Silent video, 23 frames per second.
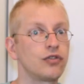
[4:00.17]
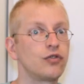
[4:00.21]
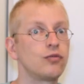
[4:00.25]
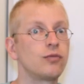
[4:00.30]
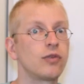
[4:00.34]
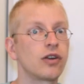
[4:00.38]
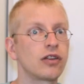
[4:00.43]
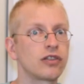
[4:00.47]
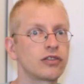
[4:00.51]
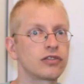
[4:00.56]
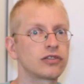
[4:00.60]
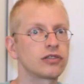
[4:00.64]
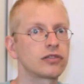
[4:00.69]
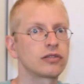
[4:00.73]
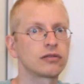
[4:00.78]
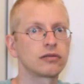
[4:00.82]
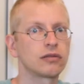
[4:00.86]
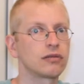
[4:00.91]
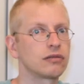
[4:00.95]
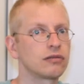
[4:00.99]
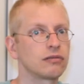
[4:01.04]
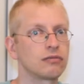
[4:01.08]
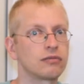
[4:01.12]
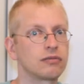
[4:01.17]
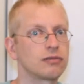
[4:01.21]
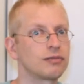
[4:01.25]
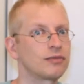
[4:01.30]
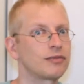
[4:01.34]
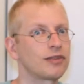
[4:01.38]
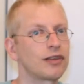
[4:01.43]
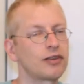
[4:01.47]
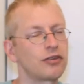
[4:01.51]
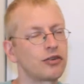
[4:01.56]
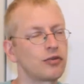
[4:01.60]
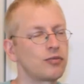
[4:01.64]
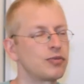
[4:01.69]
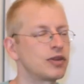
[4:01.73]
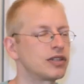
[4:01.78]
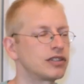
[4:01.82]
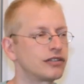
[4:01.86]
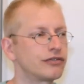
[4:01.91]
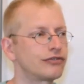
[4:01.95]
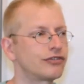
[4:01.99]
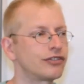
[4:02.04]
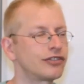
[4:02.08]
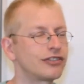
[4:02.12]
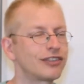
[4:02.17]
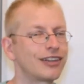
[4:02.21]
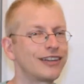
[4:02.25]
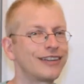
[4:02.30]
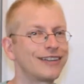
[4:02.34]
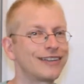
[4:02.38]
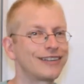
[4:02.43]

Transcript: months. They are a bit different.